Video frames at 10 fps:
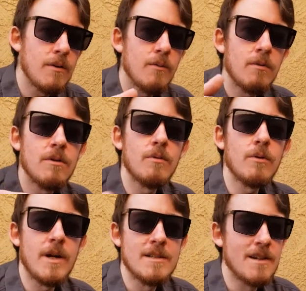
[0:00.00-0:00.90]
what
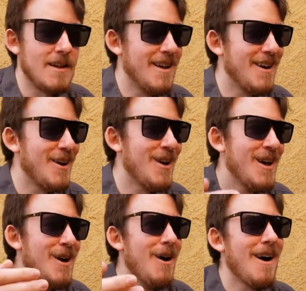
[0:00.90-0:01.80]
do I say?
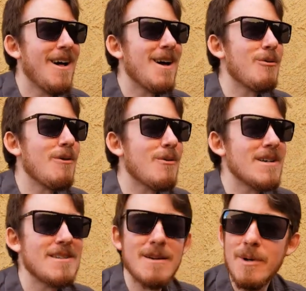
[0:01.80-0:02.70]
What do I
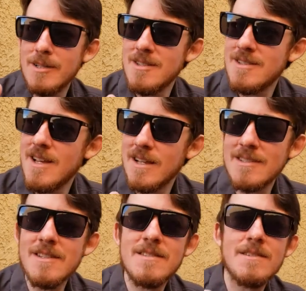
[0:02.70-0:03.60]
say about this
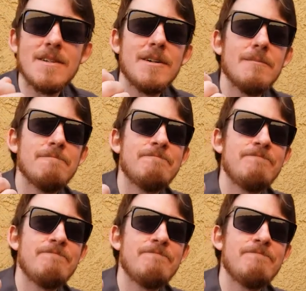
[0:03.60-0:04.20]
next? It's I'll